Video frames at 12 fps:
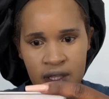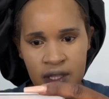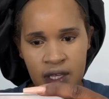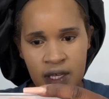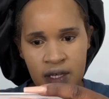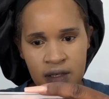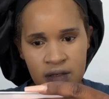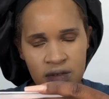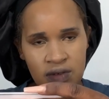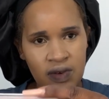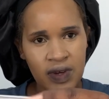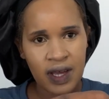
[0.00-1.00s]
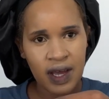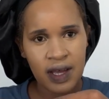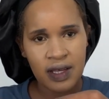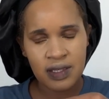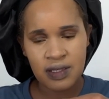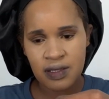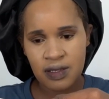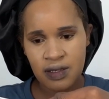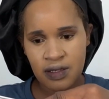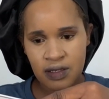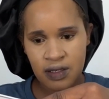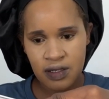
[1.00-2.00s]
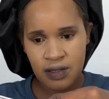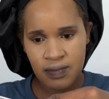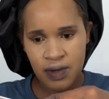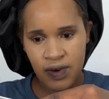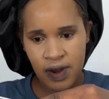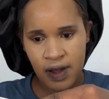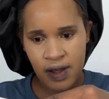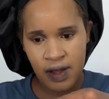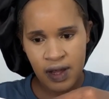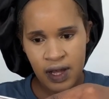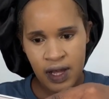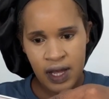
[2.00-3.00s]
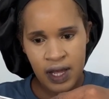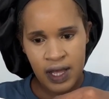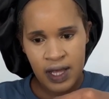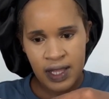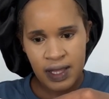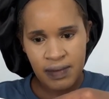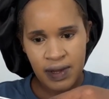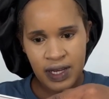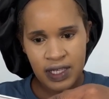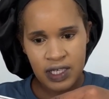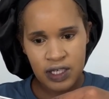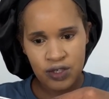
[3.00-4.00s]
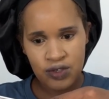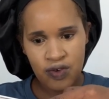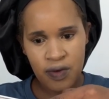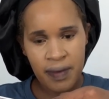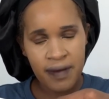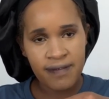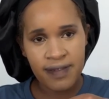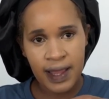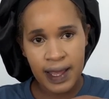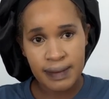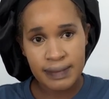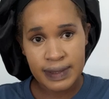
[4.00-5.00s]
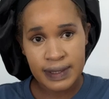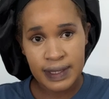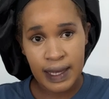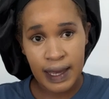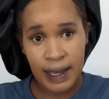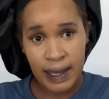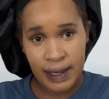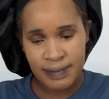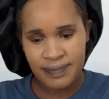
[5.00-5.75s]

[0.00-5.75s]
thing, sorry guys, this mirror. It is just showing me flames, yeah.